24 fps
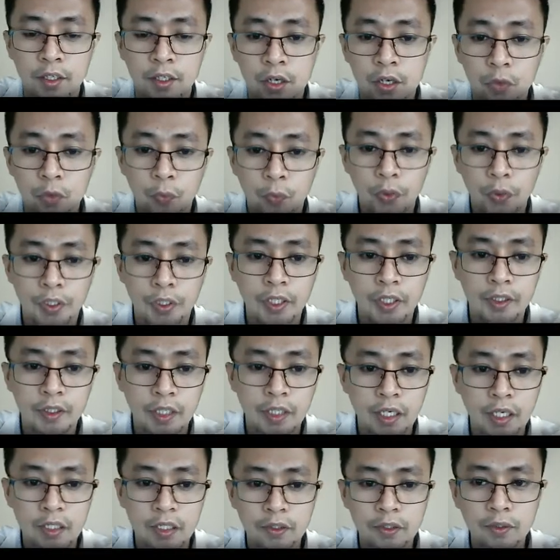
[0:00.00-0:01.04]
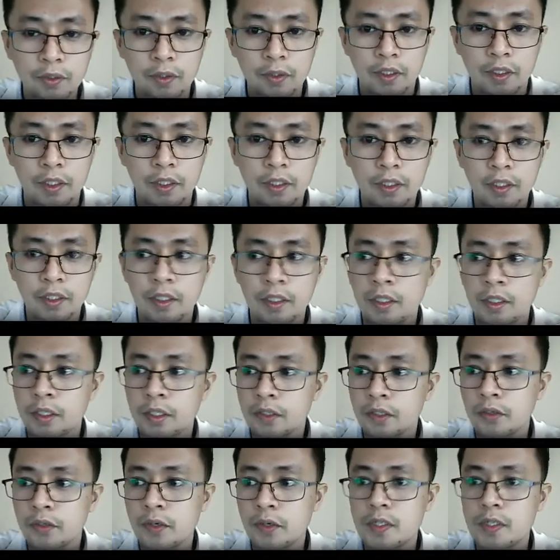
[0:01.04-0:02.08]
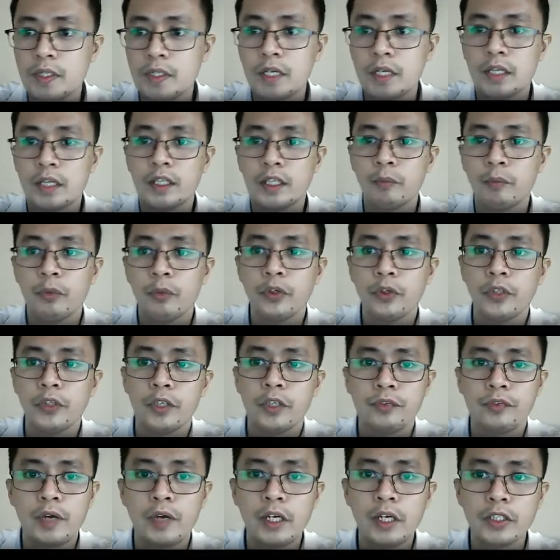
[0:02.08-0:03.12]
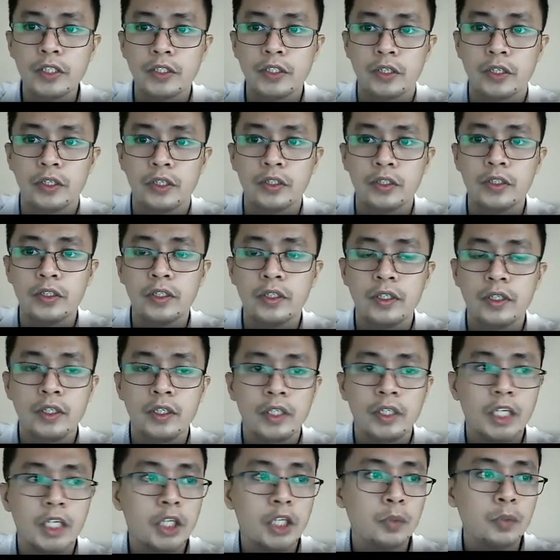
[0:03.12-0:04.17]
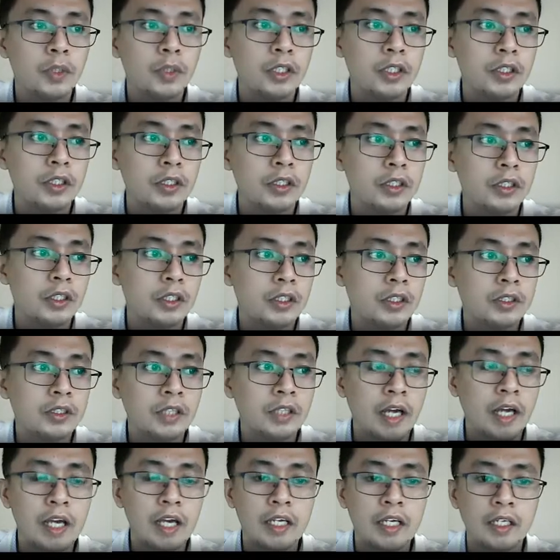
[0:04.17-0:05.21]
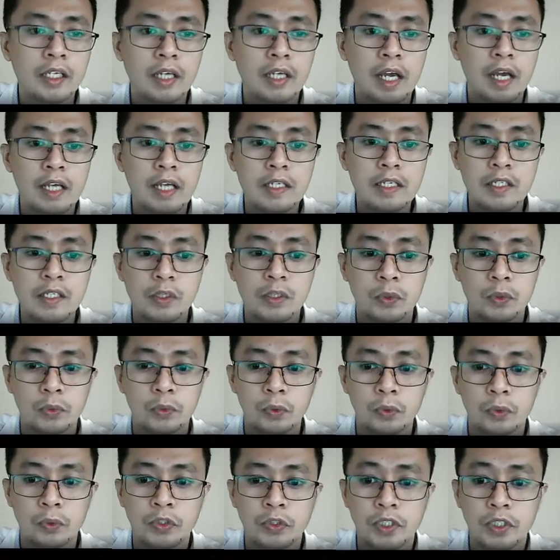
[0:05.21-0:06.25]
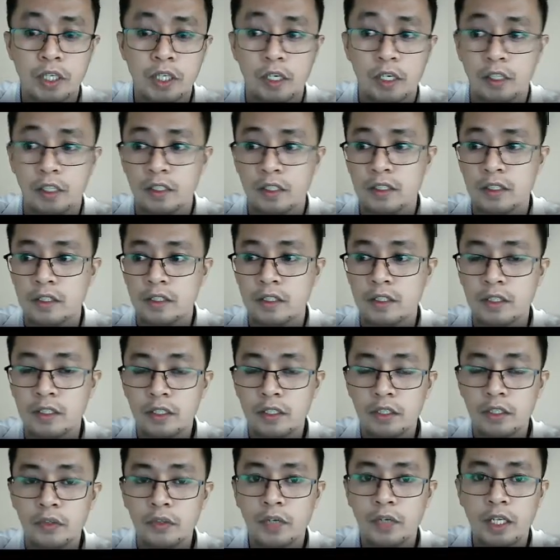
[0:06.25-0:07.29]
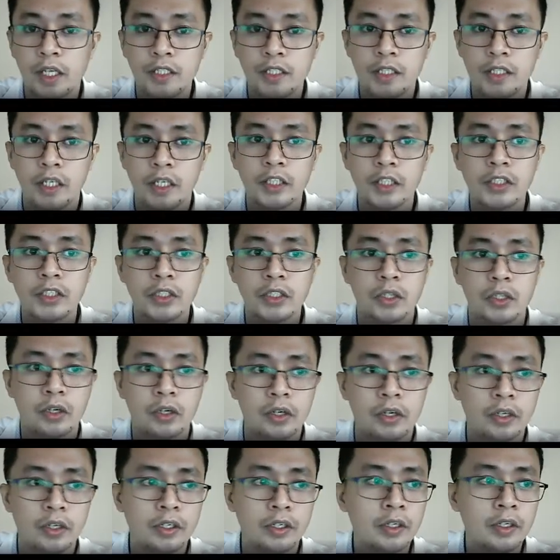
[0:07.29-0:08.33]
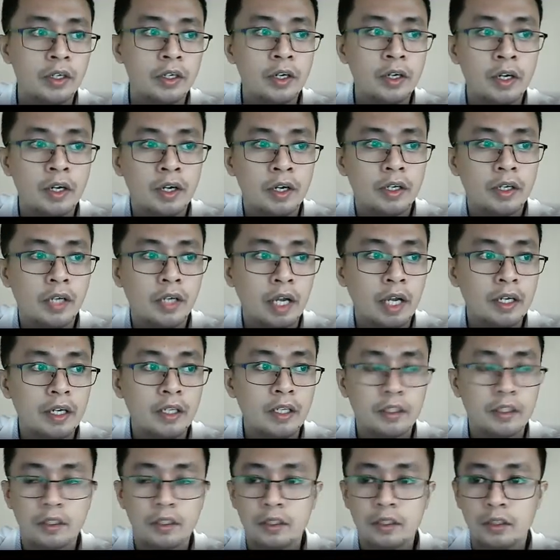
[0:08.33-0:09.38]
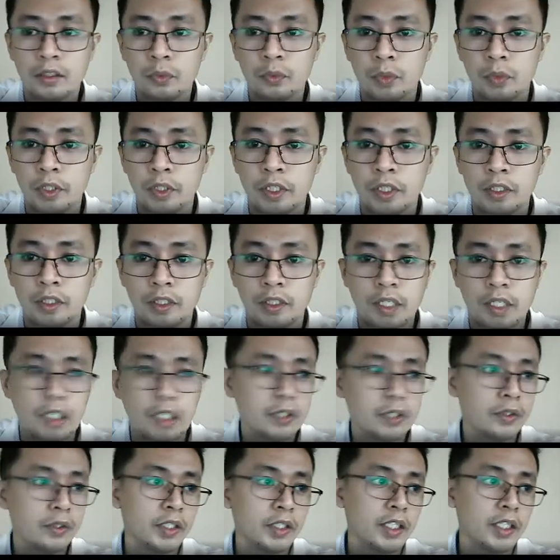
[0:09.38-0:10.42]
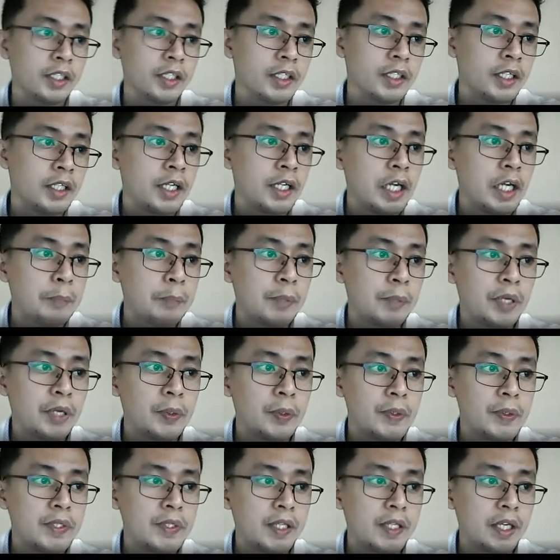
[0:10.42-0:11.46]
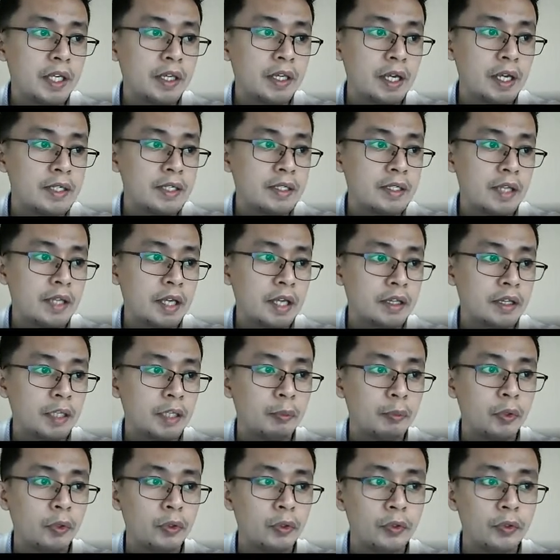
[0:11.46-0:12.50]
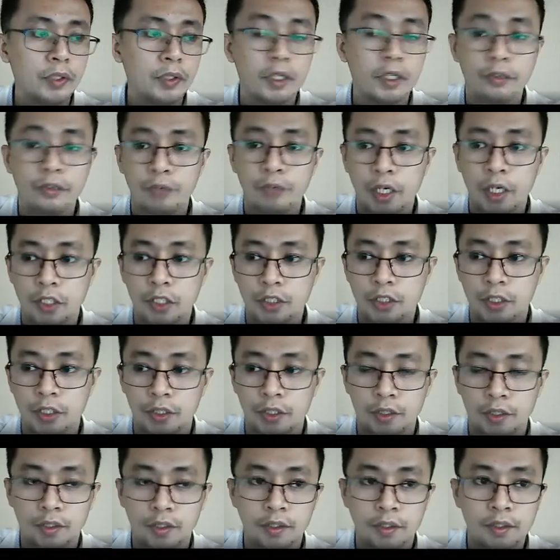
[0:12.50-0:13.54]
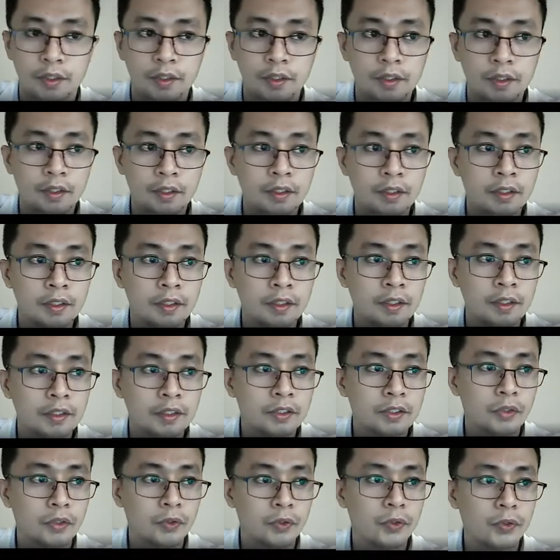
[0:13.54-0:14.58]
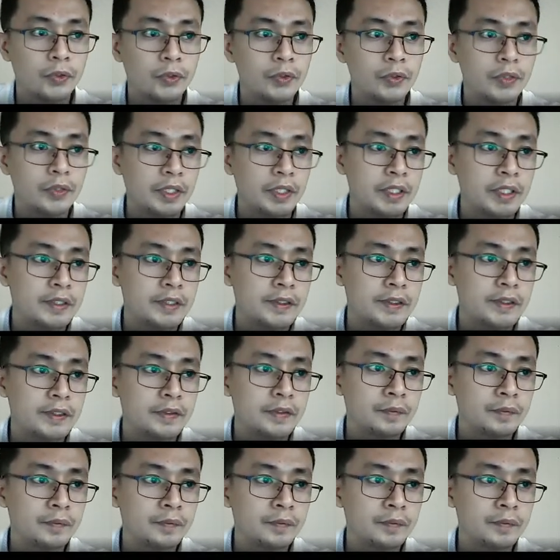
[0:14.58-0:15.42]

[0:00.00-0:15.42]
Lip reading: working directory, your setWD function, it will try class to change. You can change your current working directory by using the setWD function. So to do this,